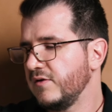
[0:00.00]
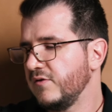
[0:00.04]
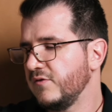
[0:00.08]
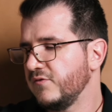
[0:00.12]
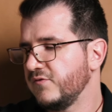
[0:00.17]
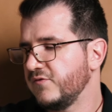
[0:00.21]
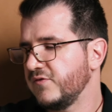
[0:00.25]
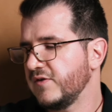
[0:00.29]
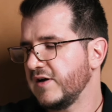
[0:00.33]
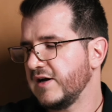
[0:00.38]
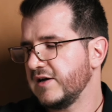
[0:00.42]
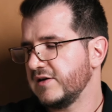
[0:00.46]

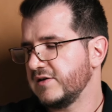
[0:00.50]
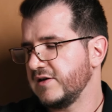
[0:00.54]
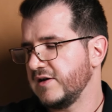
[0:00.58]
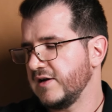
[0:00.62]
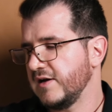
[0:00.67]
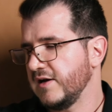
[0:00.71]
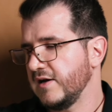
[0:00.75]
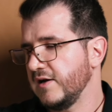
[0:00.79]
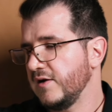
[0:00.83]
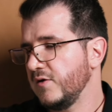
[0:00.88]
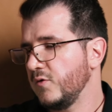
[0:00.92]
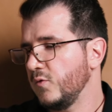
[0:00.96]

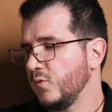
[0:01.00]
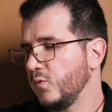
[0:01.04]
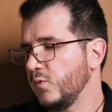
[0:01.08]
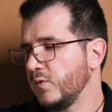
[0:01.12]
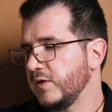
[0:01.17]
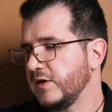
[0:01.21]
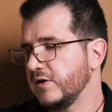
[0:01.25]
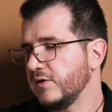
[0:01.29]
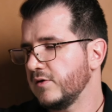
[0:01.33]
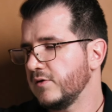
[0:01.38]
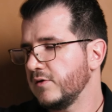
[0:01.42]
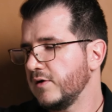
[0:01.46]
vodka,
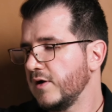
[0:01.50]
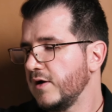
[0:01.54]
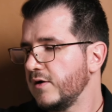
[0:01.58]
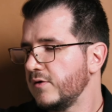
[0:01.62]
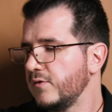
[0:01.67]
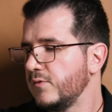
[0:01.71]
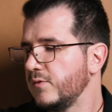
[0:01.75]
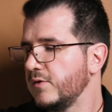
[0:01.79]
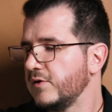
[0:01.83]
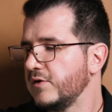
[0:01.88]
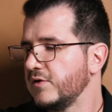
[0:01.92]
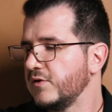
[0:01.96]
we are
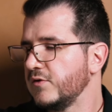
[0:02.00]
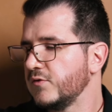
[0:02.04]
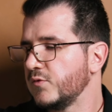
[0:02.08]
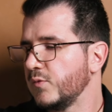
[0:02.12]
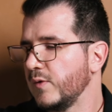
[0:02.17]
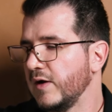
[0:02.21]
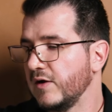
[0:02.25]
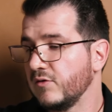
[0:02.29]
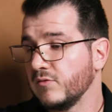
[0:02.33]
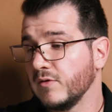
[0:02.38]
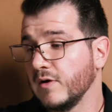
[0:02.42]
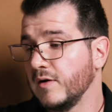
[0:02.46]
not going to use
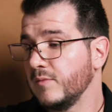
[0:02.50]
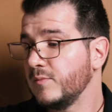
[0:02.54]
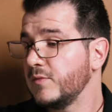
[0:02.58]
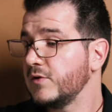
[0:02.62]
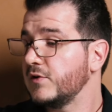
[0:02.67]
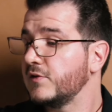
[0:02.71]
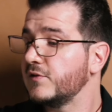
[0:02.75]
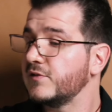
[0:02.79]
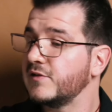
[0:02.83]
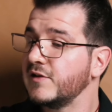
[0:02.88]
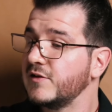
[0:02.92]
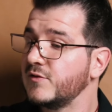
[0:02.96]
white rum
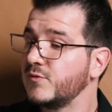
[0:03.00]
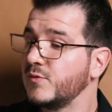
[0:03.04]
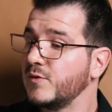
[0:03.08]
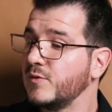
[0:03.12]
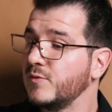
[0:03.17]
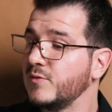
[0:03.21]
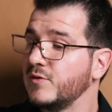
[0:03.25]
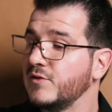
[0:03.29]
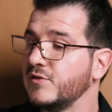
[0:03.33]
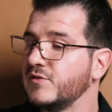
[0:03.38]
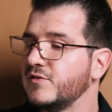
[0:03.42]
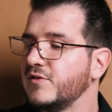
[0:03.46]
because that's
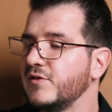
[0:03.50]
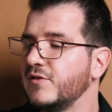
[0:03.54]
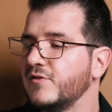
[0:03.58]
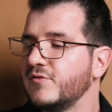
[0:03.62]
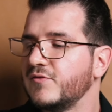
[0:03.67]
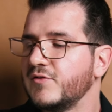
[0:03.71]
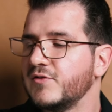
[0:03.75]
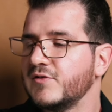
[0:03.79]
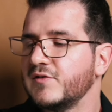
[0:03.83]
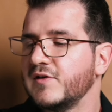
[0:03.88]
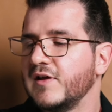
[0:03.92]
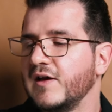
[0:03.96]
what we used in the
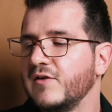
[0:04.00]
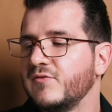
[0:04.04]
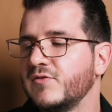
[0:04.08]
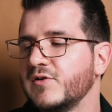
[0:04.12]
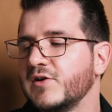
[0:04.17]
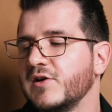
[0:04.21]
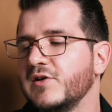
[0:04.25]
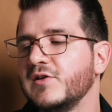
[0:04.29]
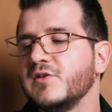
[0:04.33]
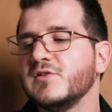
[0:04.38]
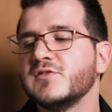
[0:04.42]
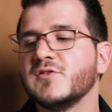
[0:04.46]
first half. We're
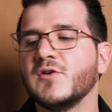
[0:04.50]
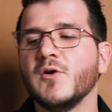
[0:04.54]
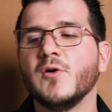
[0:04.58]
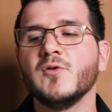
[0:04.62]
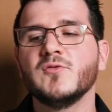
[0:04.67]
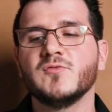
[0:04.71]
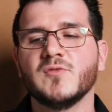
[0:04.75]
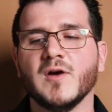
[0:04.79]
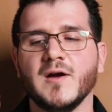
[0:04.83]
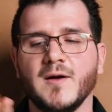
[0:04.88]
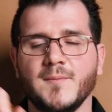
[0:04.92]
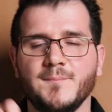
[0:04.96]
going to use
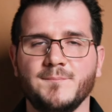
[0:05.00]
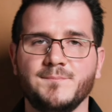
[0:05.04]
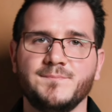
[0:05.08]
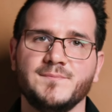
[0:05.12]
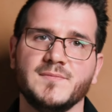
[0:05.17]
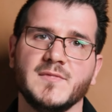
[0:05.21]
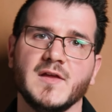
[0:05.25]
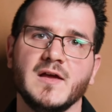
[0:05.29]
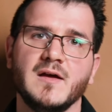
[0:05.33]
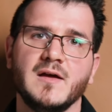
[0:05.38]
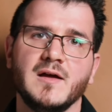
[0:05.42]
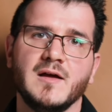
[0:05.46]
gold rum.
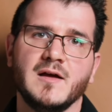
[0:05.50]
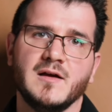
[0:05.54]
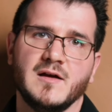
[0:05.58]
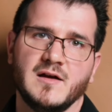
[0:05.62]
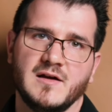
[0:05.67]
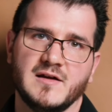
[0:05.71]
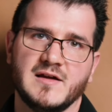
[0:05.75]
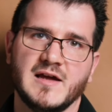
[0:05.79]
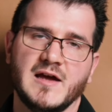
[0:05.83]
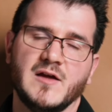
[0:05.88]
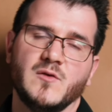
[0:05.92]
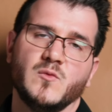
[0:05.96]

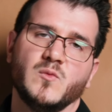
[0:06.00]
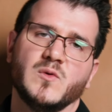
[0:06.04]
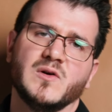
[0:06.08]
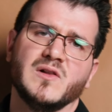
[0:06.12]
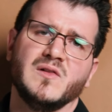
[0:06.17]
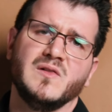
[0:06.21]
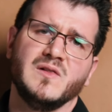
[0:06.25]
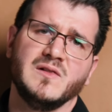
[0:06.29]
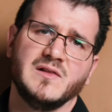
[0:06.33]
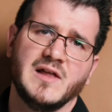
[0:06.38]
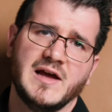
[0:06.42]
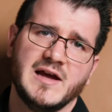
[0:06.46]
Again, we're
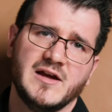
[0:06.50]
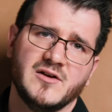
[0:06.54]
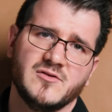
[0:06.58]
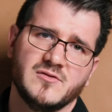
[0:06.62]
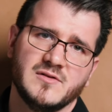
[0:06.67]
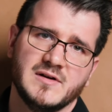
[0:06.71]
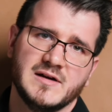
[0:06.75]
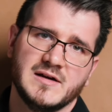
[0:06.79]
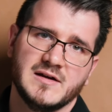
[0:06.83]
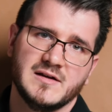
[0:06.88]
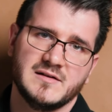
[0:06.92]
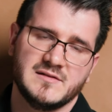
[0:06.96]

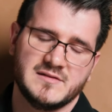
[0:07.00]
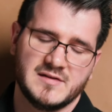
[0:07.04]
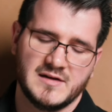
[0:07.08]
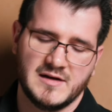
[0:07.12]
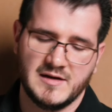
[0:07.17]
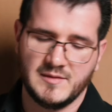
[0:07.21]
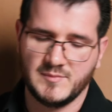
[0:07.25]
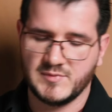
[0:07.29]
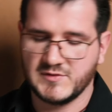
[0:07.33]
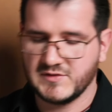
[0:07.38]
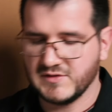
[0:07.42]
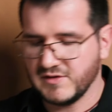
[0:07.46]
layering
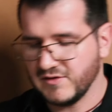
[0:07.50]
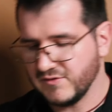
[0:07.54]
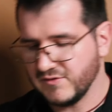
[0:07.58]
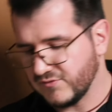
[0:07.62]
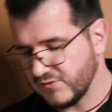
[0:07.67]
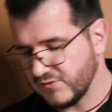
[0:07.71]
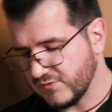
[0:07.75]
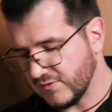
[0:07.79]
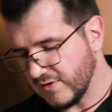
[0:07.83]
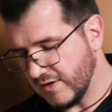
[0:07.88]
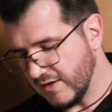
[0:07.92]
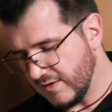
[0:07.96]
types of
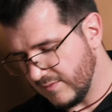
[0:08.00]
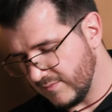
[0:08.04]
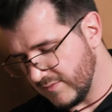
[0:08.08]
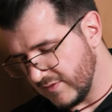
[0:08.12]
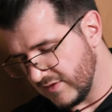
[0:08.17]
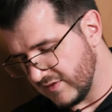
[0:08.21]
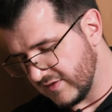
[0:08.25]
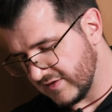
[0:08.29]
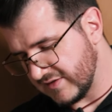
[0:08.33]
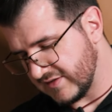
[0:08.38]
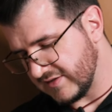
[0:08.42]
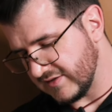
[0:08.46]
rum.
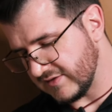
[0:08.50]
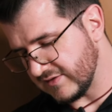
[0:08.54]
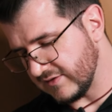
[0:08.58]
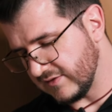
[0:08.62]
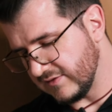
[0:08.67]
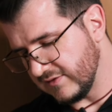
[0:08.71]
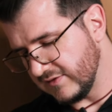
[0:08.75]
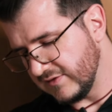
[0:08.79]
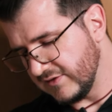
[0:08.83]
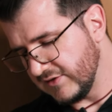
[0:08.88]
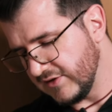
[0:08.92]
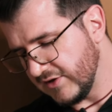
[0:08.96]
This is a
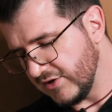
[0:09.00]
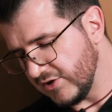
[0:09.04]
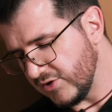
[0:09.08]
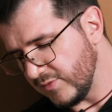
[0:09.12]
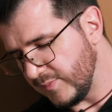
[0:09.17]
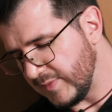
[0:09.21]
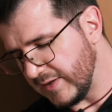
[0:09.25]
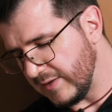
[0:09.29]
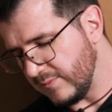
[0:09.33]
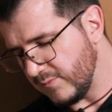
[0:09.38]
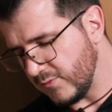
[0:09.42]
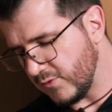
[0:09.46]
little
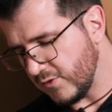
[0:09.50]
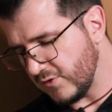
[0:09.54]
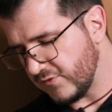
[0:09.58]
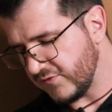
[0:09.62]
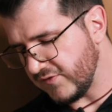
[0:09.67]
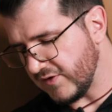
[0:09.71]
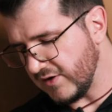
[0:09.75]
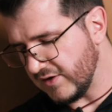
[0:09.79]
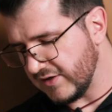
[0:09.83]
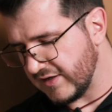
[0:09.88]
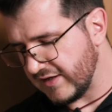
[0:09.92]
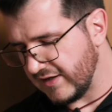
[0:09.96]
bit more
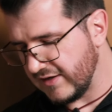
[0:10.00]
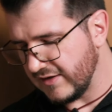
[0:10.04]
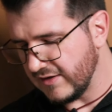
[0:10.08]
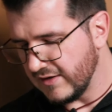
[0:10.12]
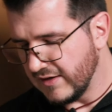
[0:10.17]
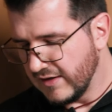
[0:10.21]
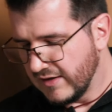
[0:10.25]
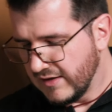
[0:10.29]
funky,